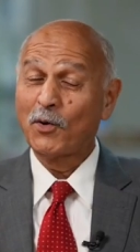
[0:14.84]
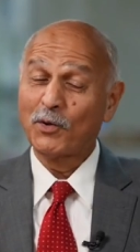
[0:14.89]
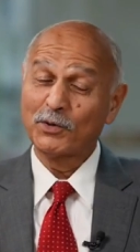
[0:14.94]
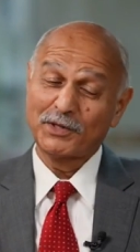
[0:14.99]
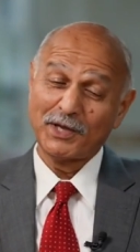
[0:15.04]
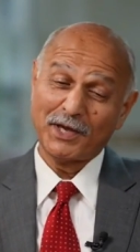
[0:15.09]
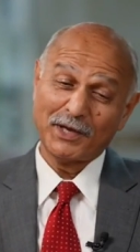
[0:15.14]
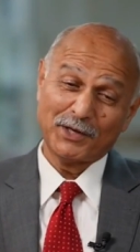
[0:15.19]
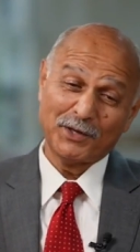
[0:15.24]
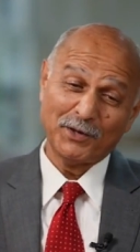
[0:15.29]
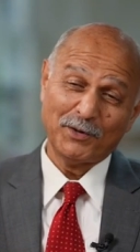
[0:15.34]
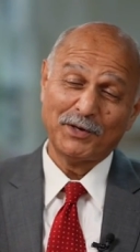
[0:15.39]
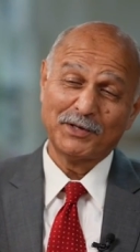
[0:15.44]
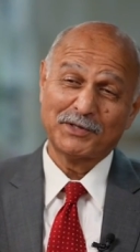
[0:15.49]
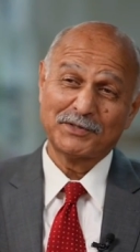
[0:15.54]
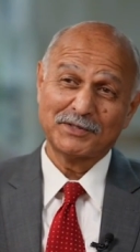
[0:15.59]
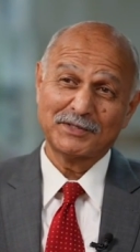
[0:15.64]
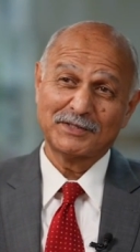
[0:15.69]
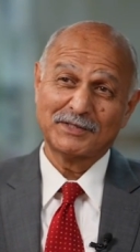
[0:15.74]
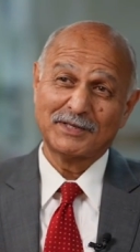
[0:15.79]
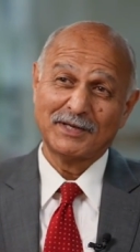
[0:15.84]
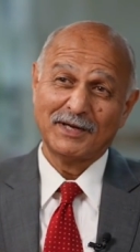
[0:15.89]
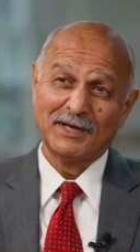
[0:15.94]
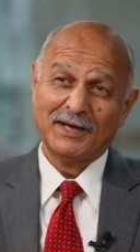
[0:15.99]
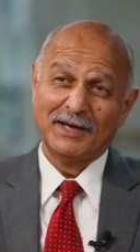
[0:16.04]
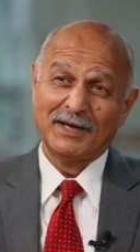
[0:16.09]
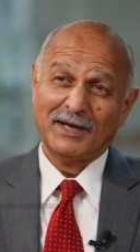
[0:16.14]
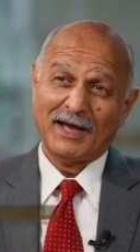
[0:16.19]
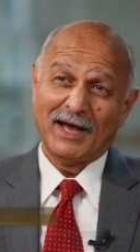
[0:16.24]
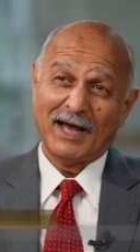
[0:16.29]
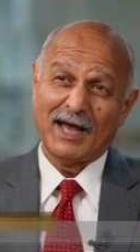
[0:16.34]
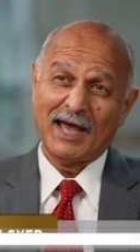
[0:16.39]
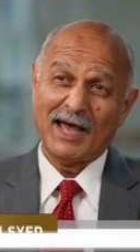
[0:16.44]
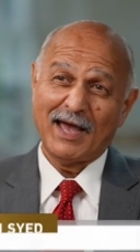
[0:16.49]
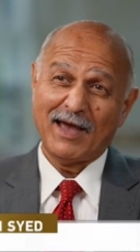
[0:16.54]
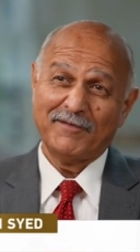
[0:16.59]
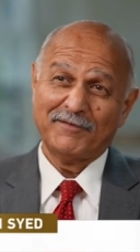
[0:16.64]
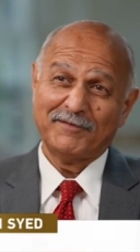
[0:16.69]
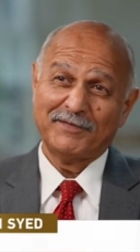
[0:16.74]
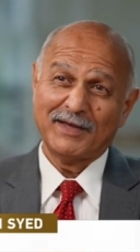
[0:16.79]
Well, oh, thank you. It is, I
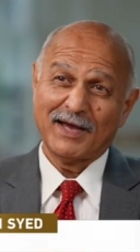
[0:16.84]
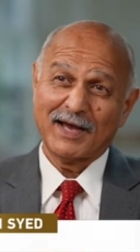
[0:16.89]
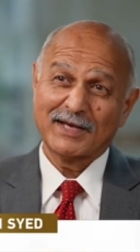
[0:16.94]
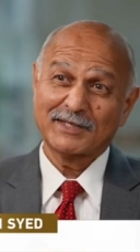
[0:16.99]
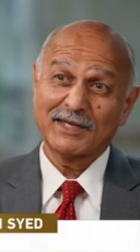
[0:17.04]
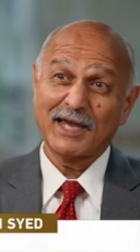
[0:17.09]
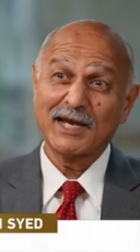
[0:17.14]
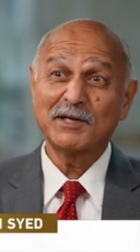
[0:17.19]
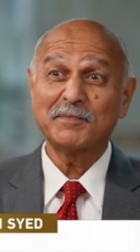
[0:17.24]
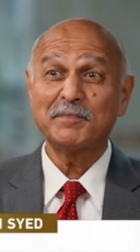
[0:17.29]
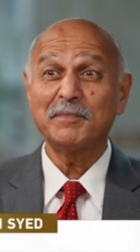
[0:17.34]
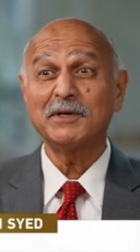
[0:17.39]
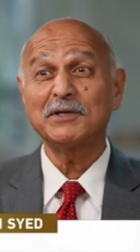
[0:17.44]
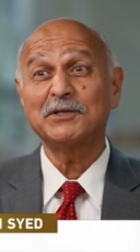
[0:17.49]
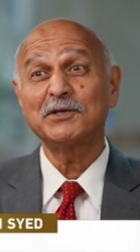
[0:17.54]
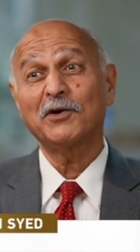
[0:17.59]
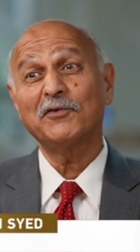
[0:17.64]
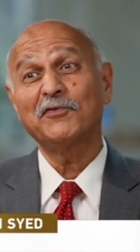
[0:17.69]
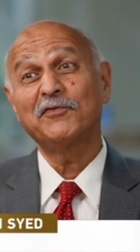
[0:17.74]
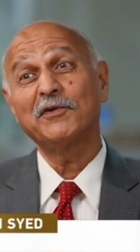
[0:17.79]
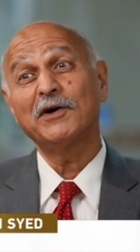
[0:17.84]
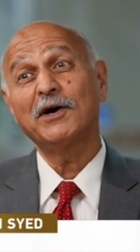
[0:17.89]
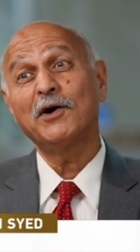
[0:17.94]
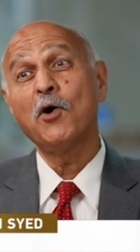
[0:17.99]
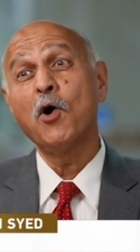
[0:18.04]
have the excitement of a uh,